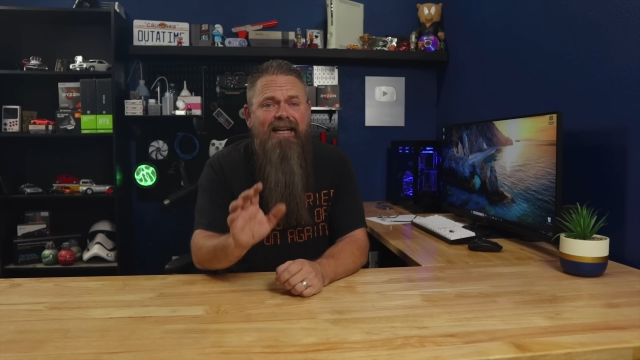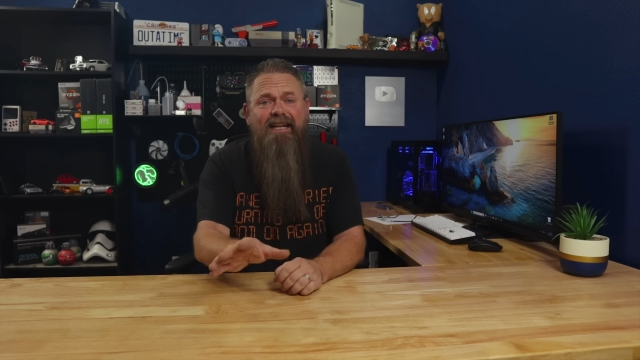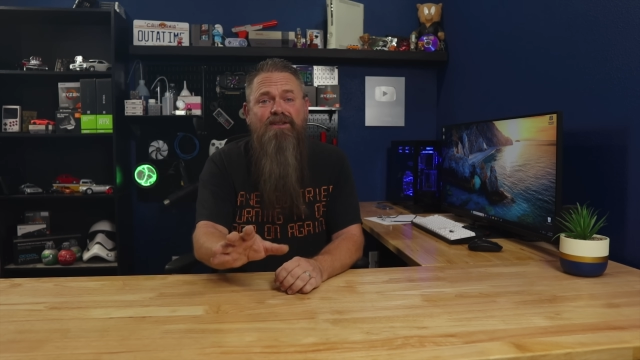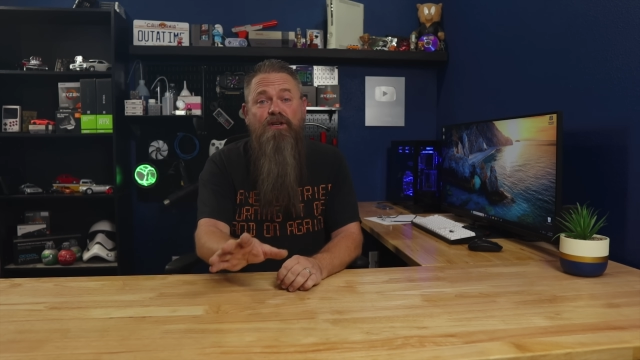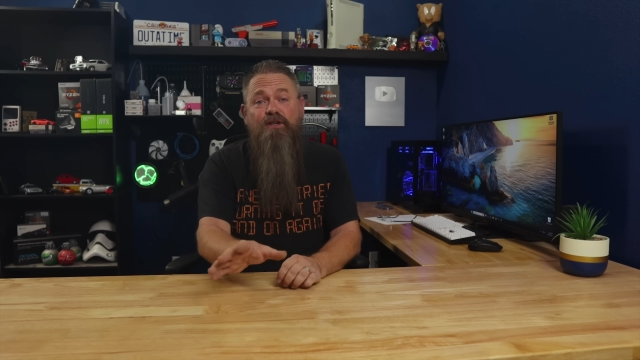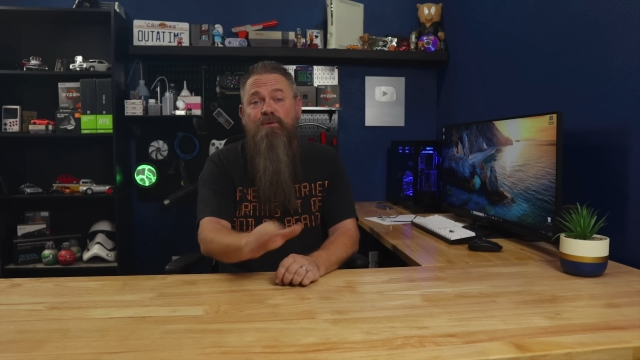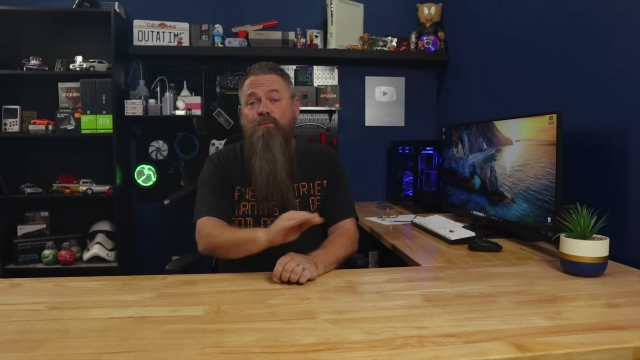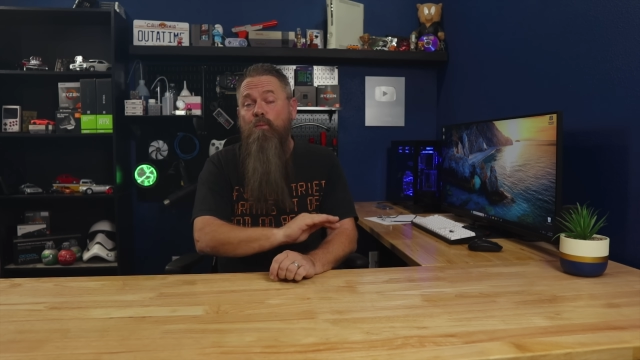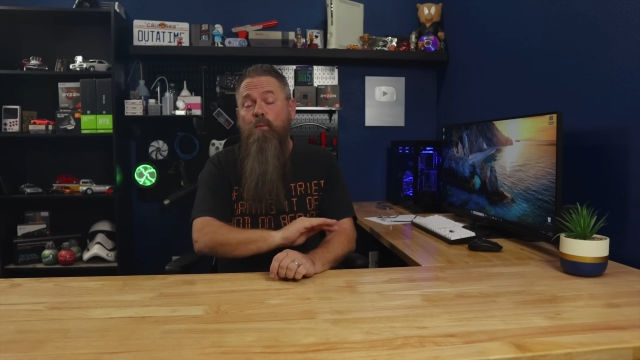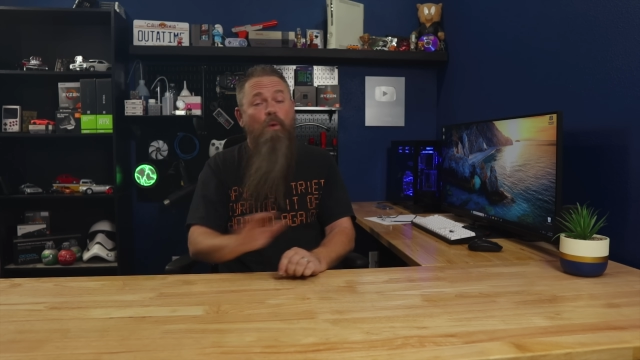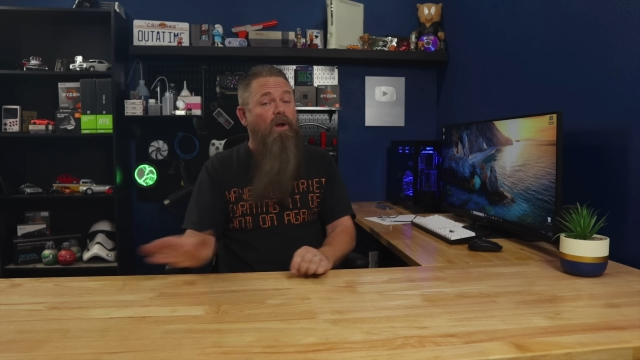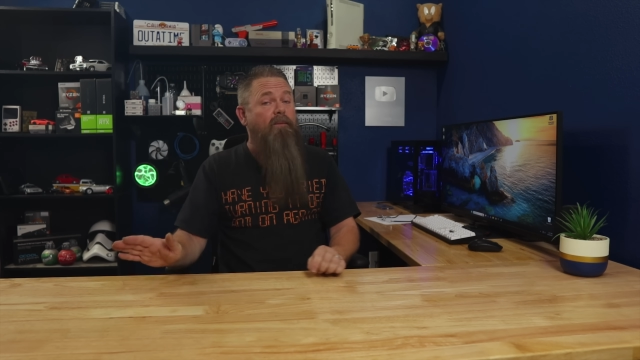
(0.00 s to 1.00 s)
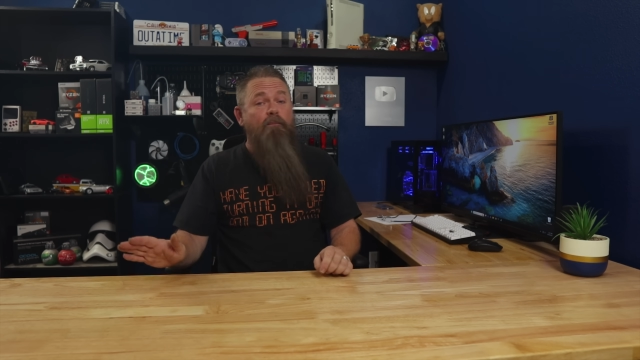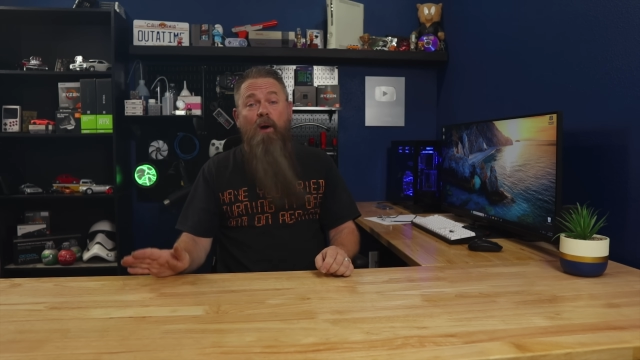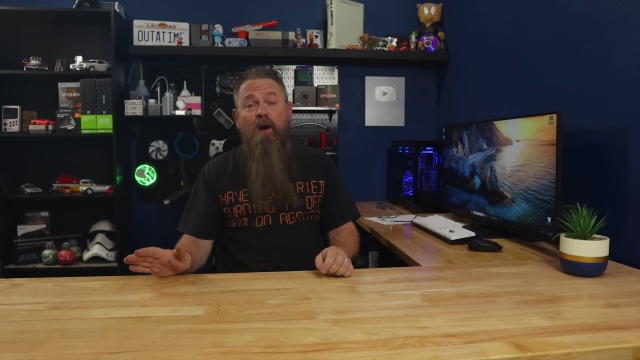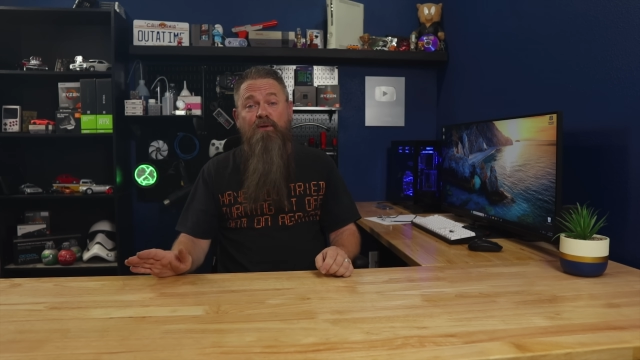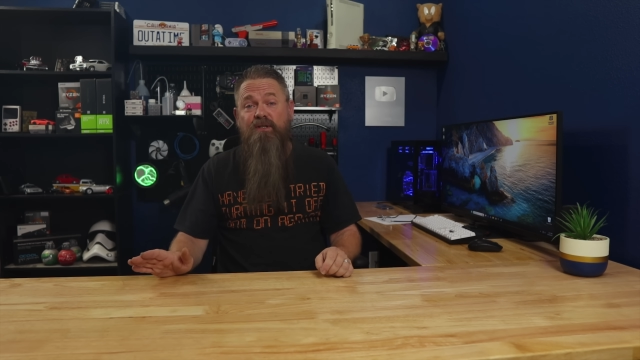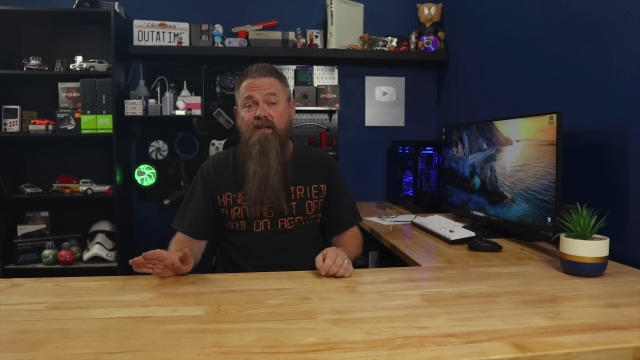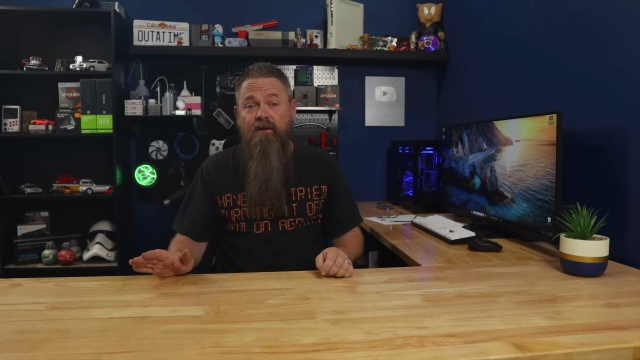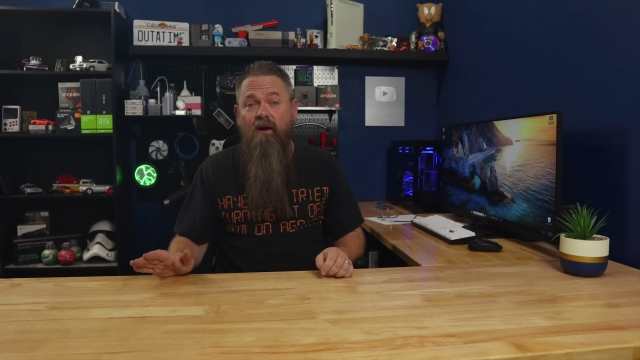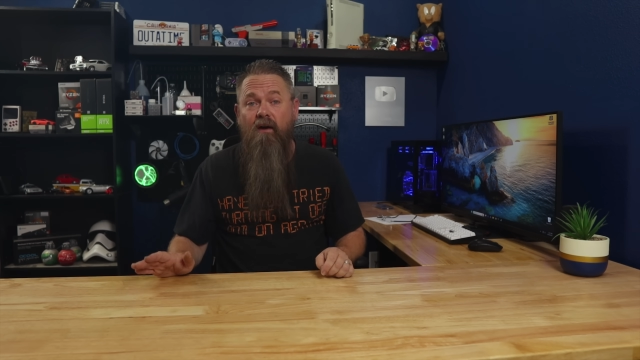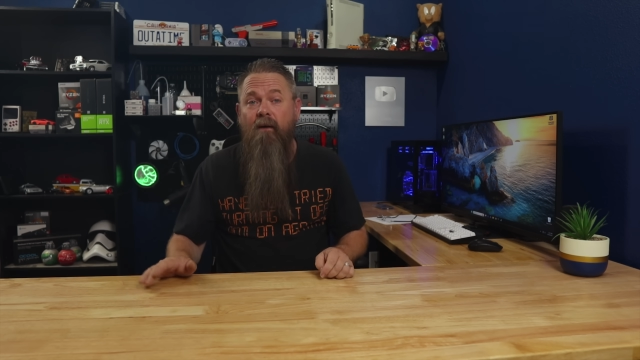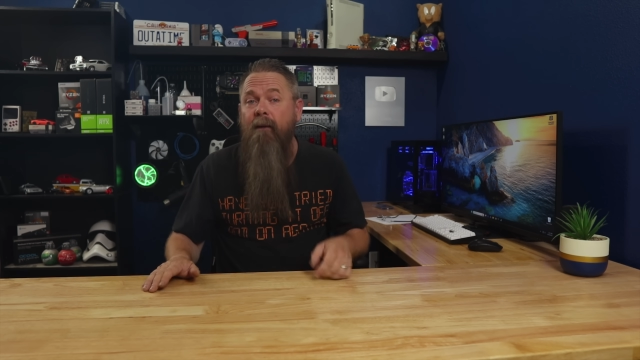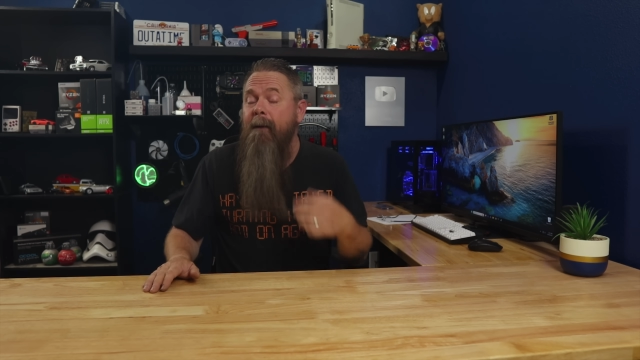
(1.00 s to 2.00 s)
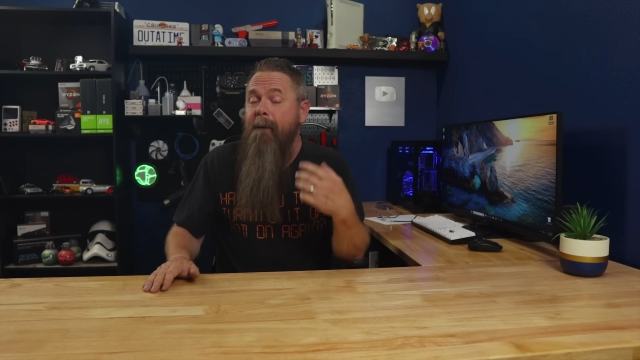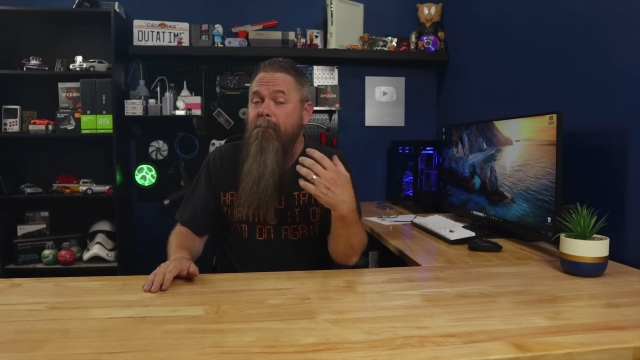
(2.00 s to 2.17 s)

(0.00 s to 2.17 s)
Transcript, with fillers: It just wouldn't post at all.